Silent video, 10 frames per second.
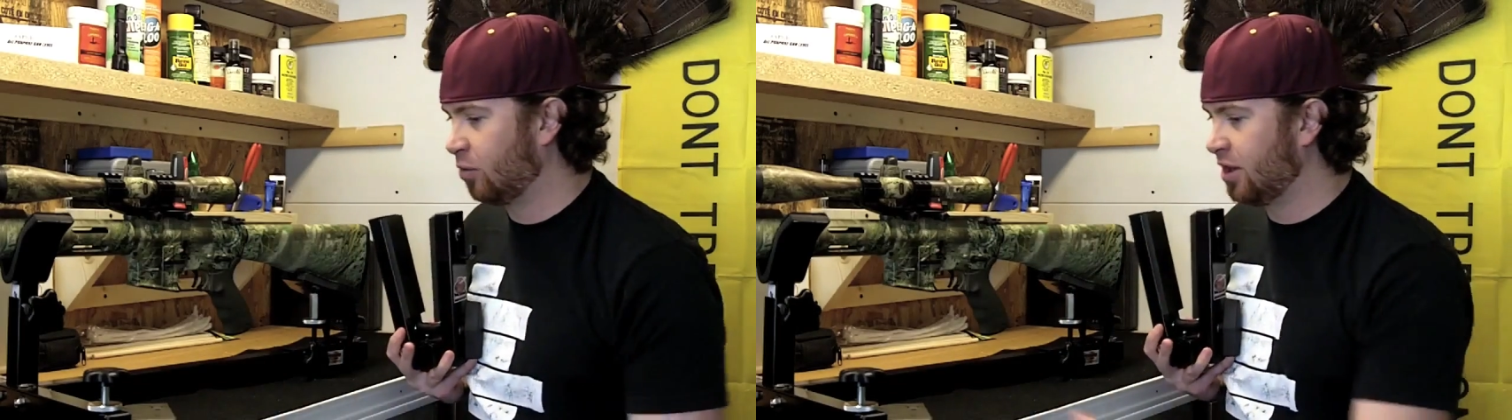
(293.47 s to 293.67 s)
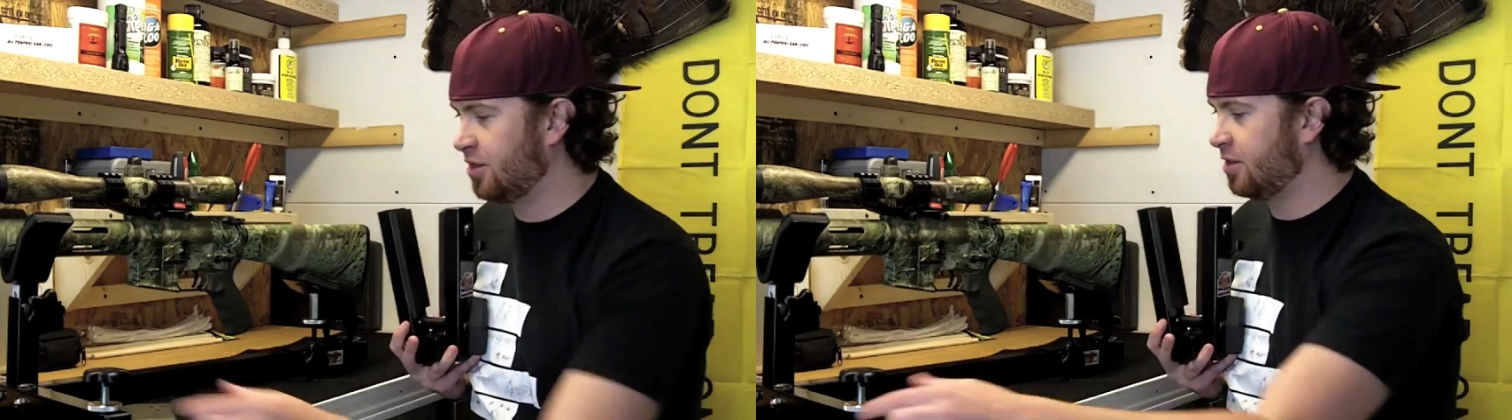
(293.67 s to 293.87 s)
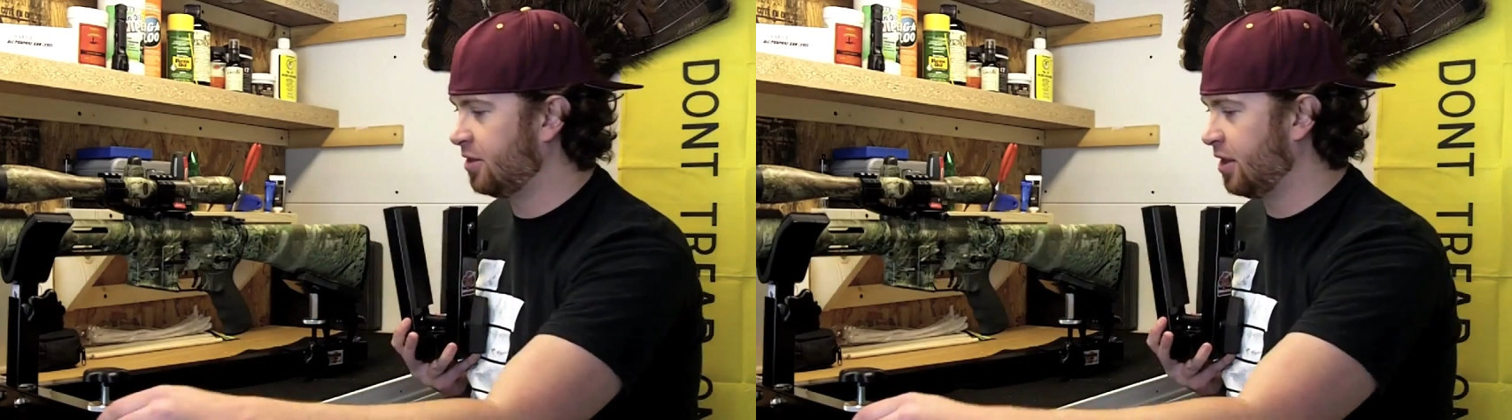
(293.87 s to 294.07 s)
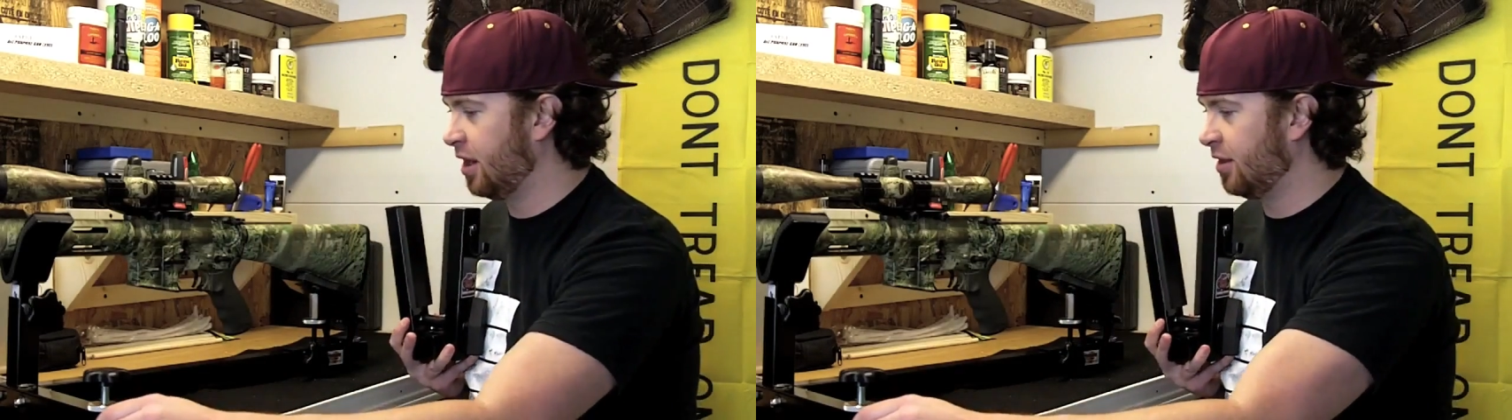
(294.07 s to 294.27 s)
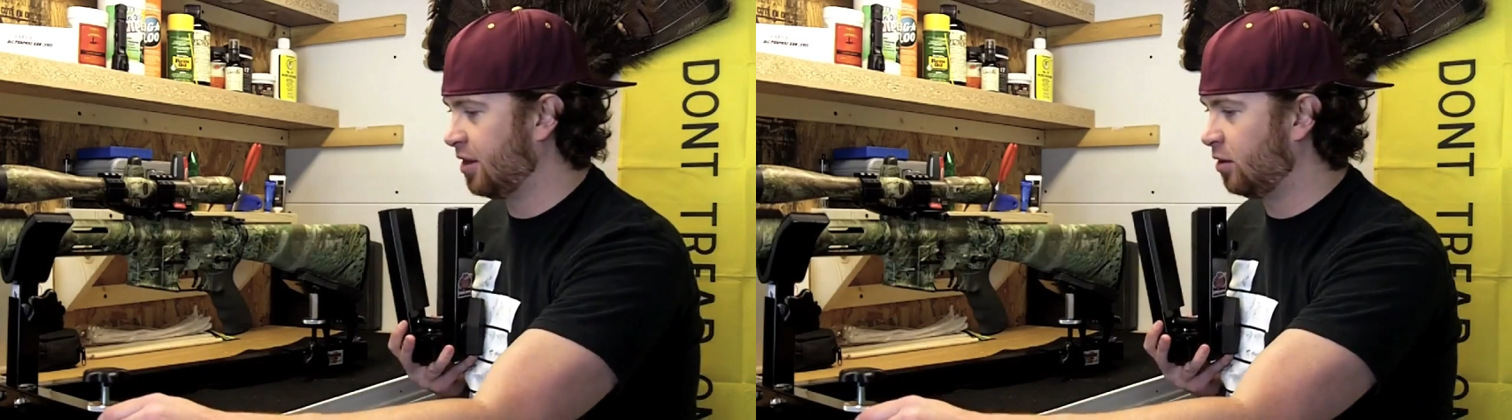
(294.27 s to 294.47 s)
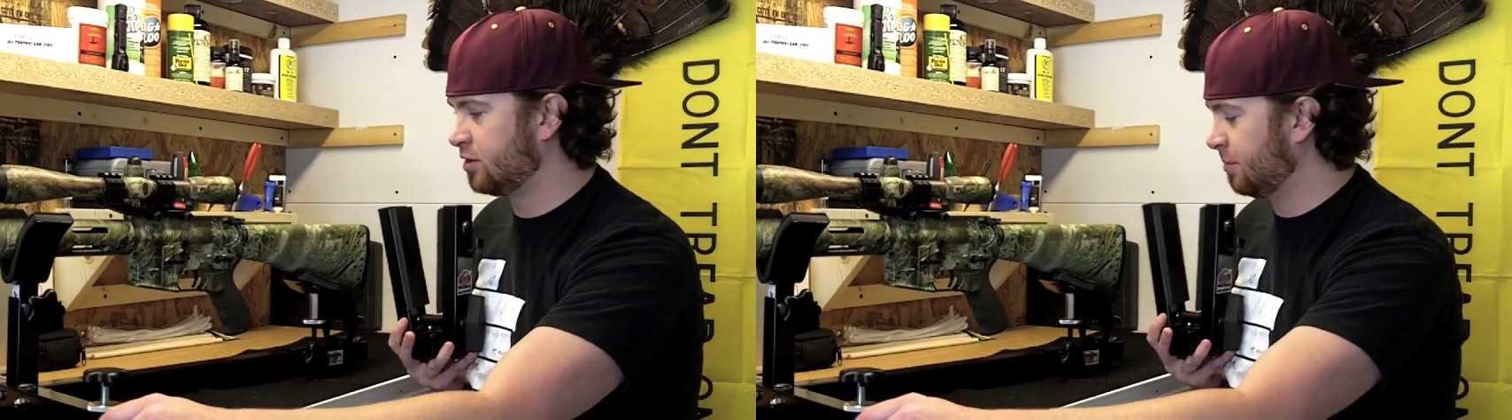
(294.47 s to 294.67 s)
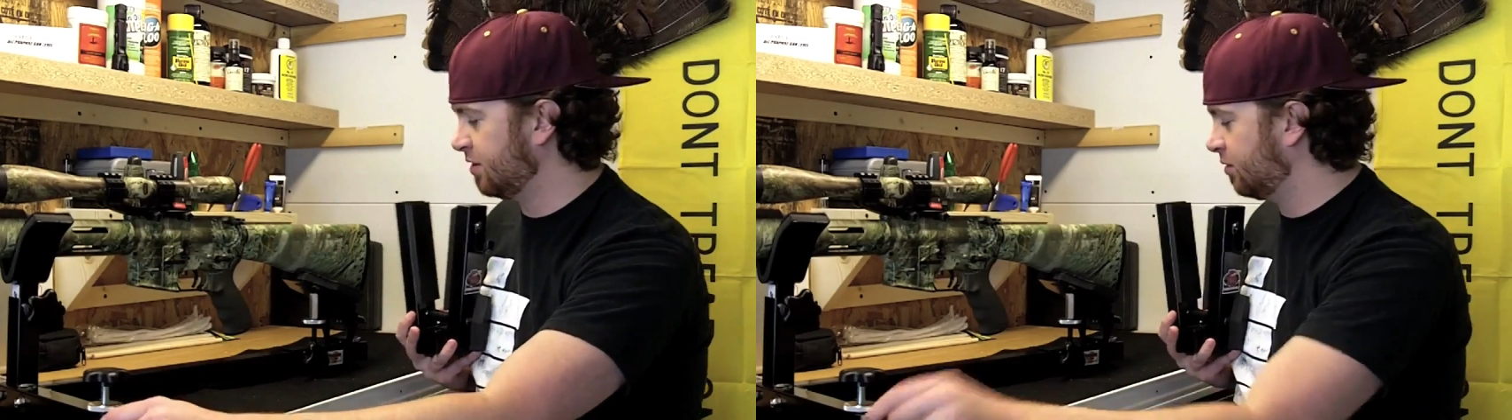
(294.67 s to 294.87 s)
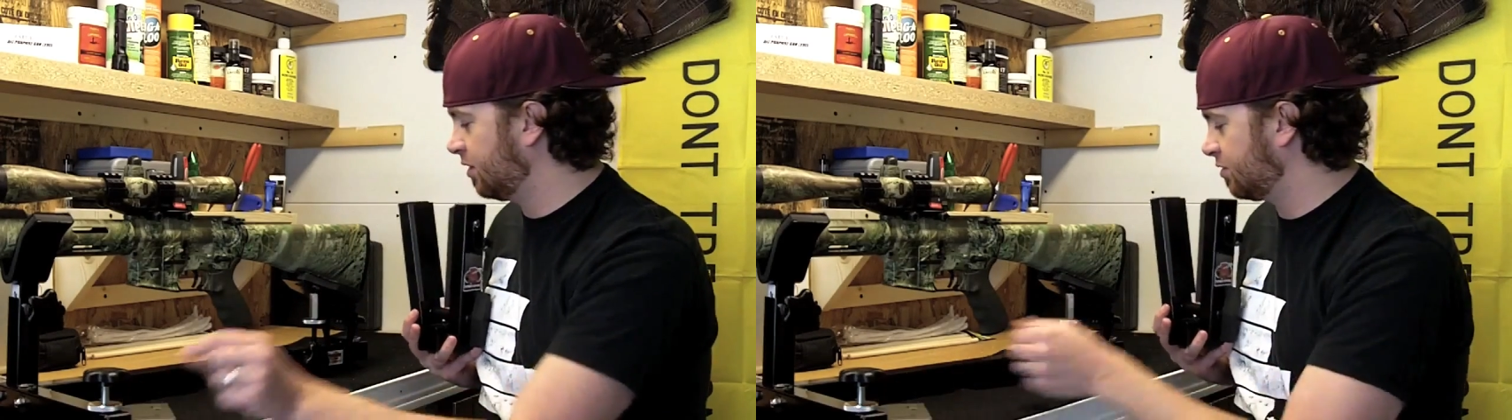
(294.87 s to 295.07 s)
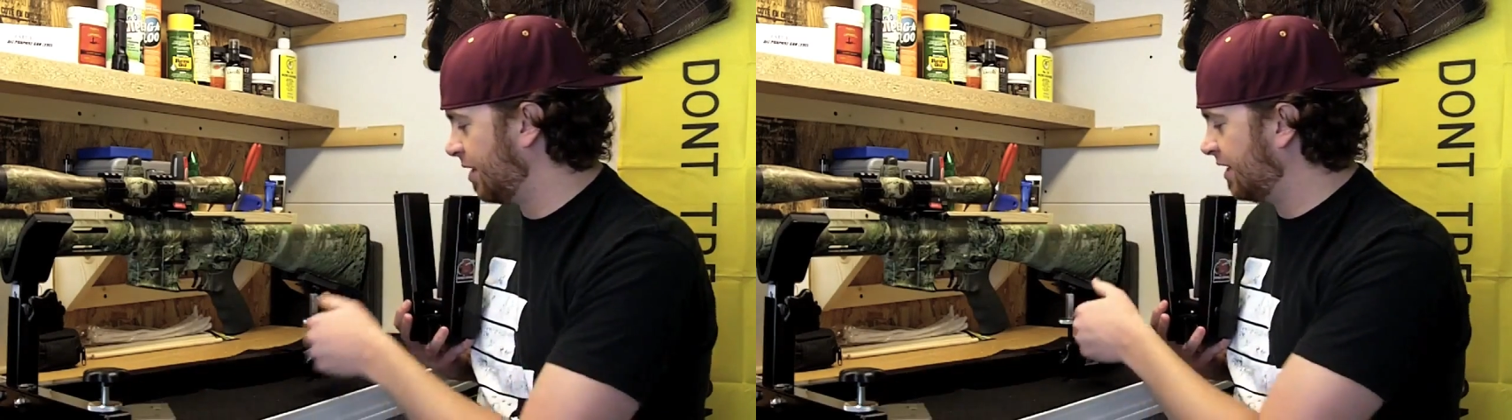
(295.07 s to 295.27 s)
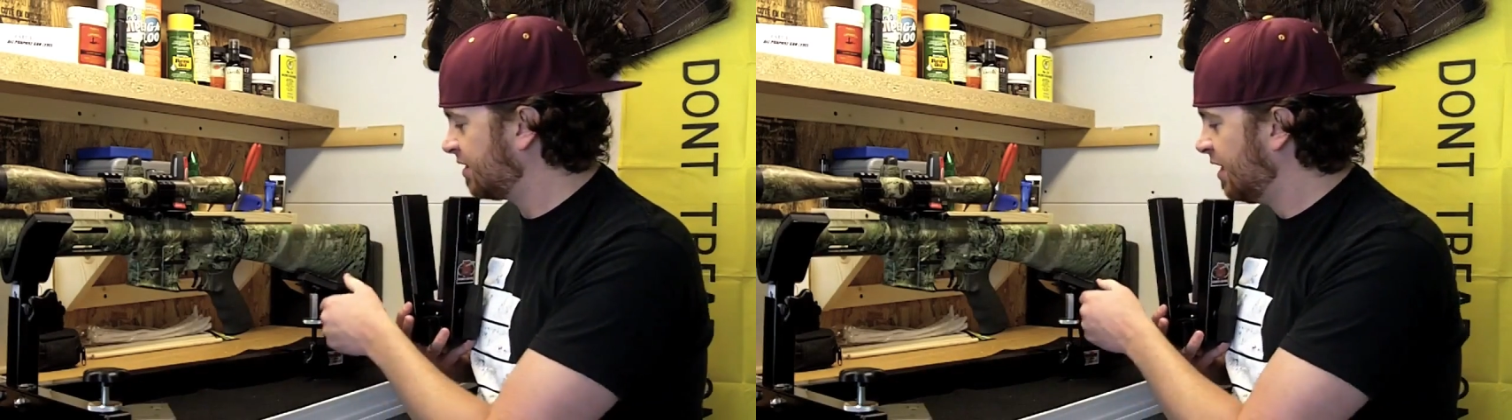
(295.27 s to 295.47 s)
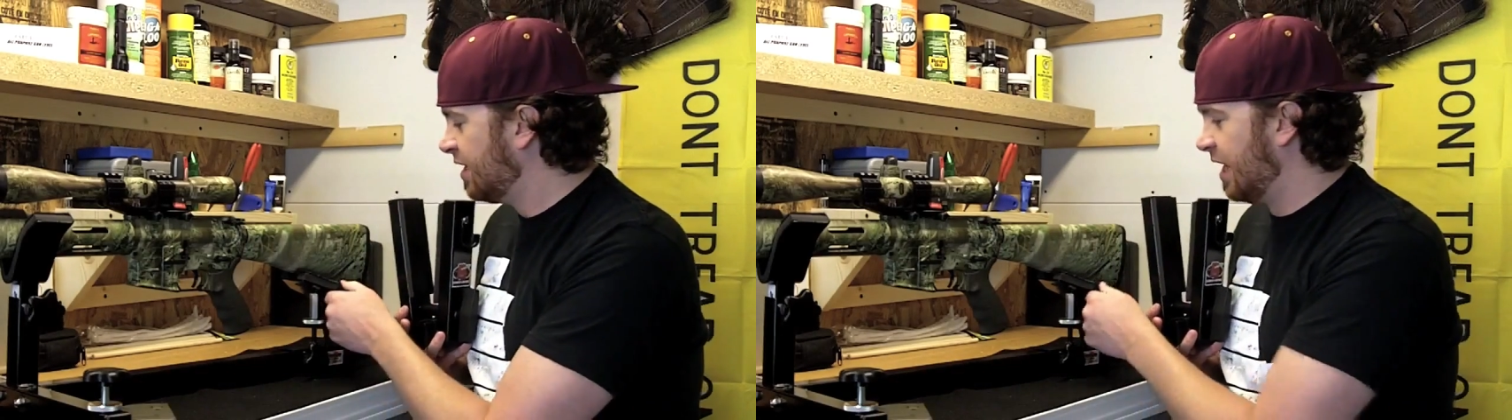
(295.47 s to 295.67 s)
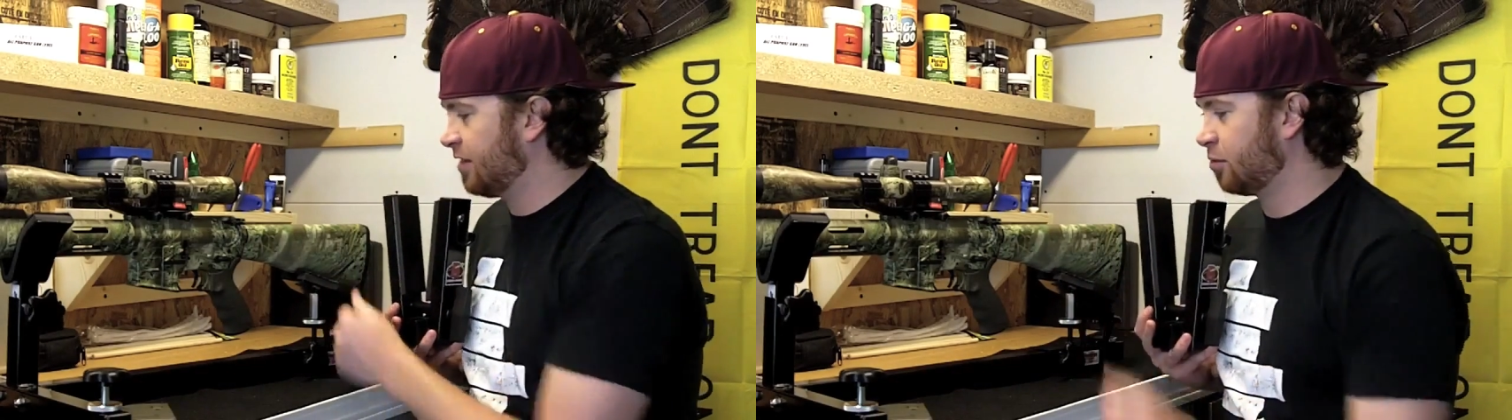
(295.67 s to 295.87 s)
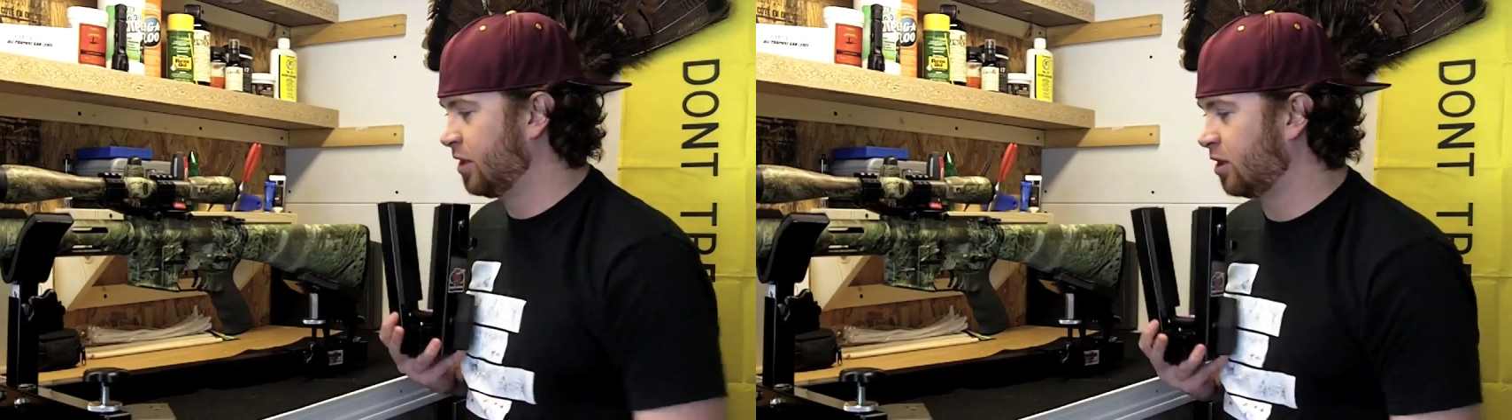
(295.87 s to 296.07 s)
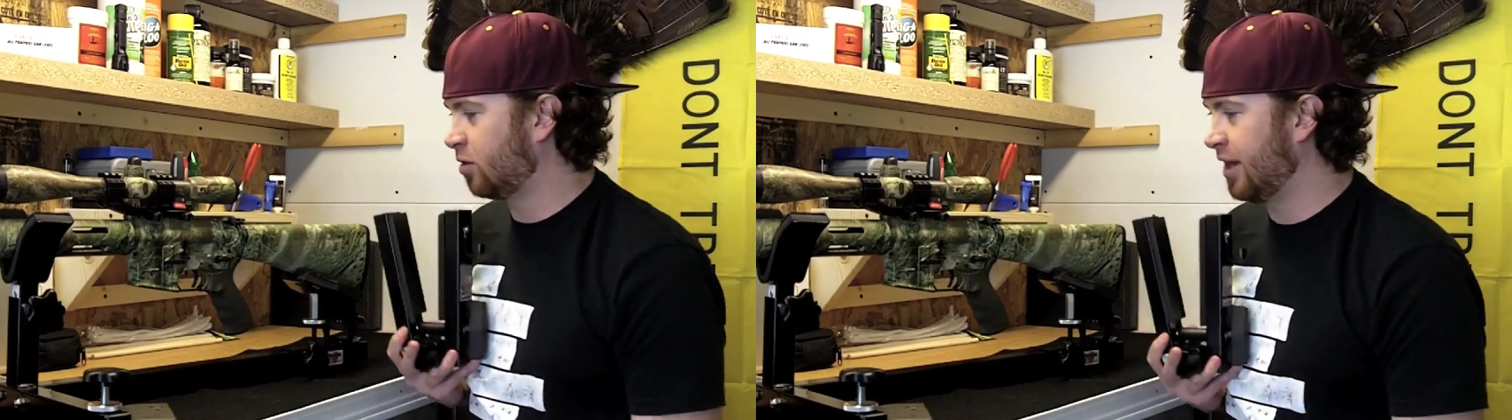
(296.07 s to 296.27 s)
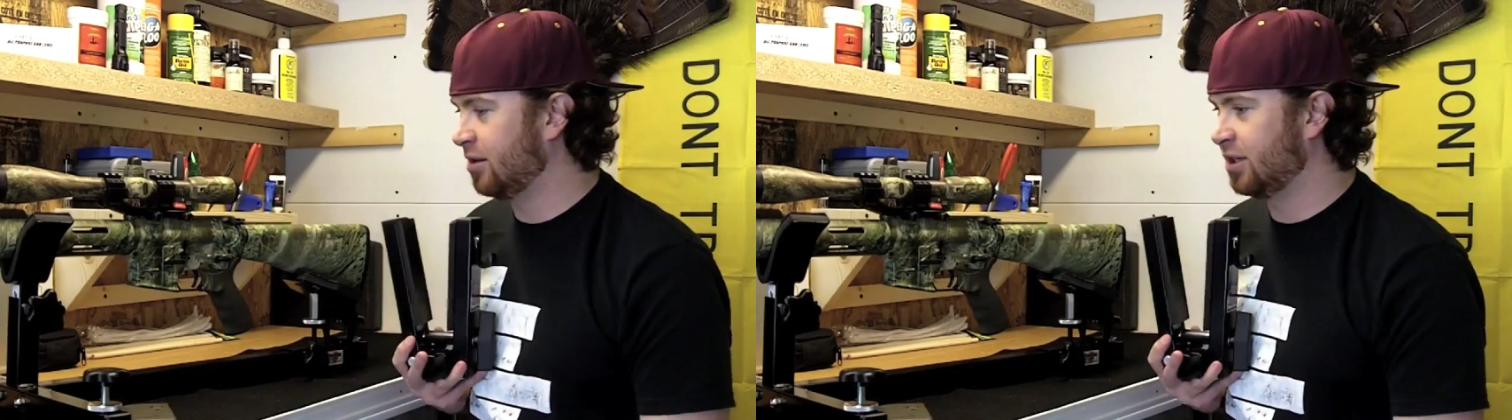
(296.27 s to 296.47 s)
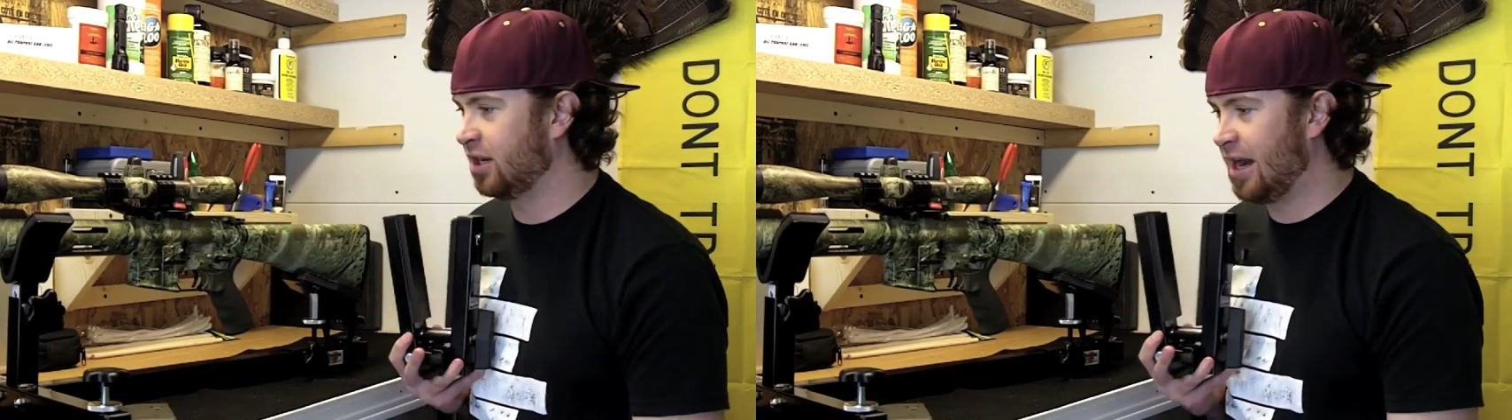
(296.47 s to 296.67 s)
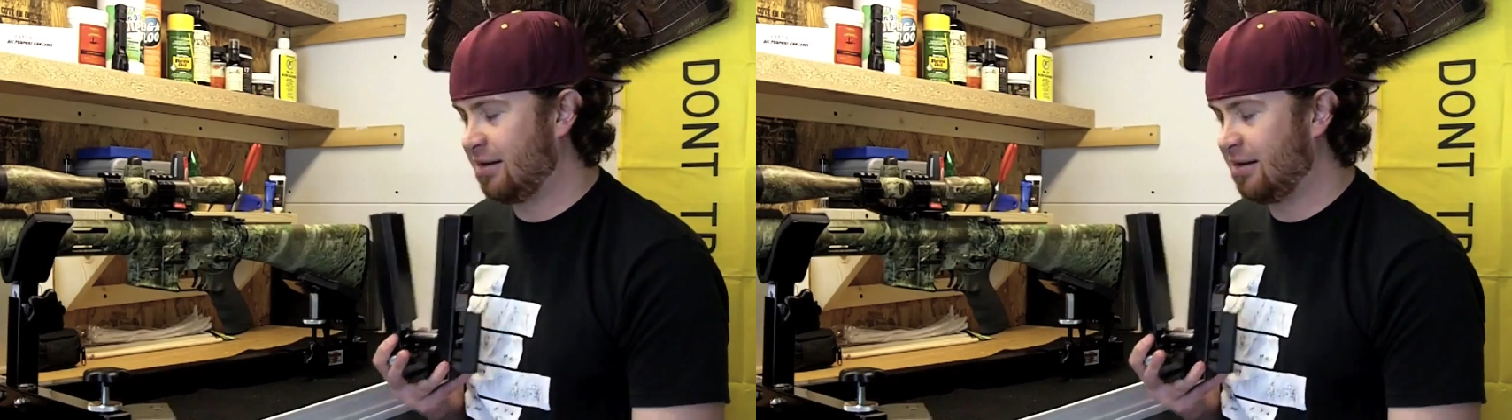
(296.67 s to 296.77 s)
with the Ultimate Shooter's Rest and the rear cradle here,